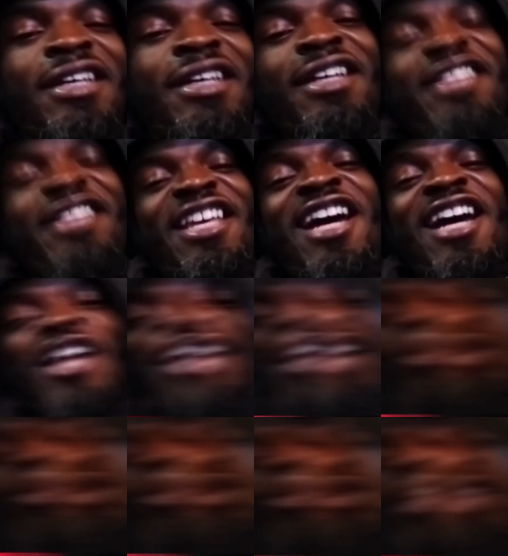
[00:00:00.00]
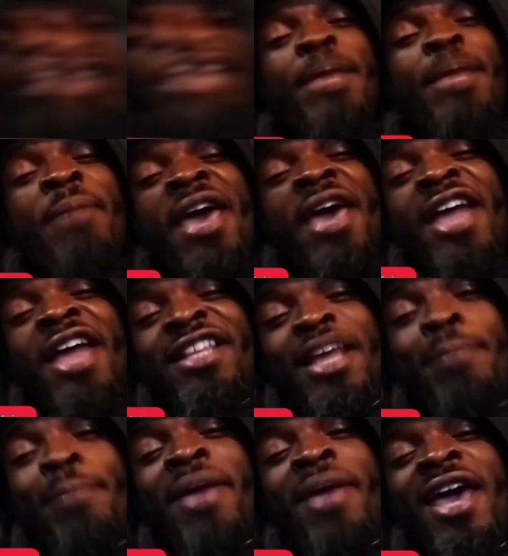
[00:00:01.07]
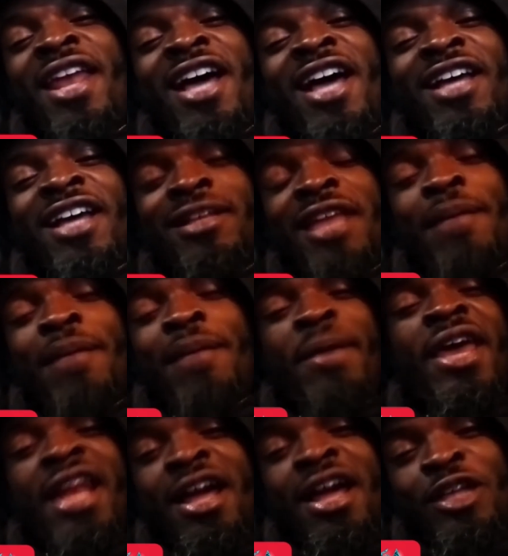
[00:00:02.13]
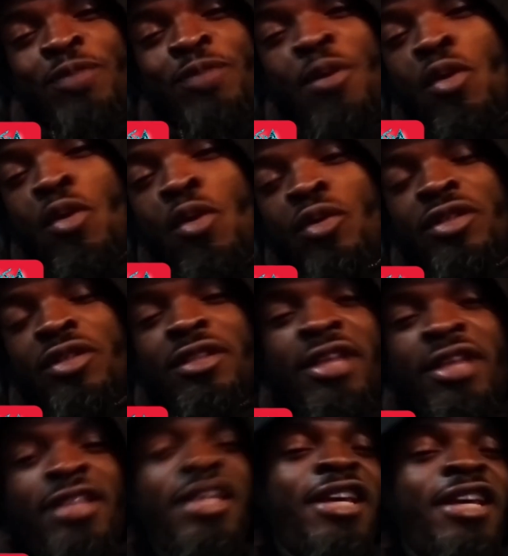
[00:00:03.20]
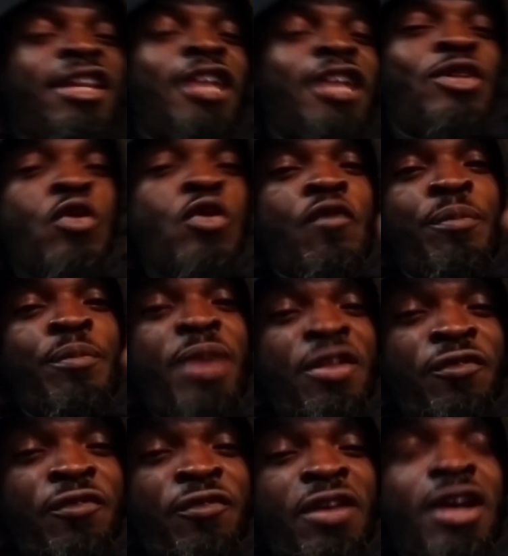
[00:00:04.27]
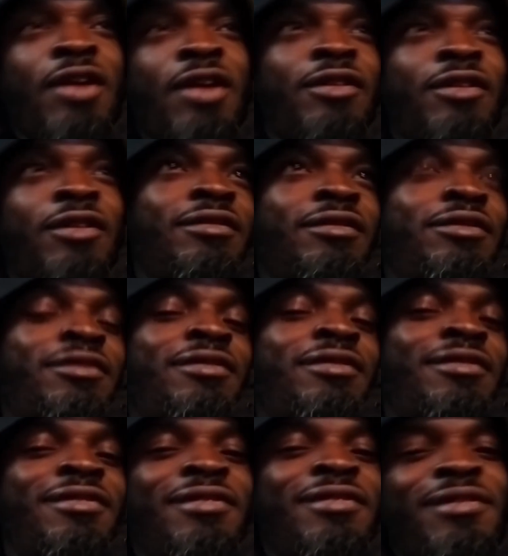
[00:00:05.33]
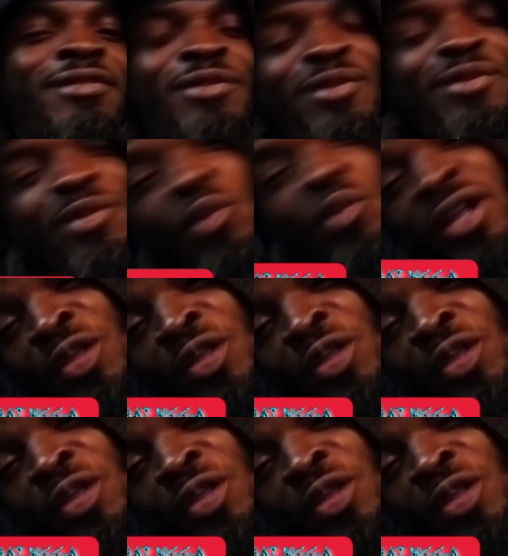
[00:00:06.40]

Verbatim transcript: They got to do that. They mad. They mad. I. They mad. I exposed that DNA Tooth for pedophile. Wasn't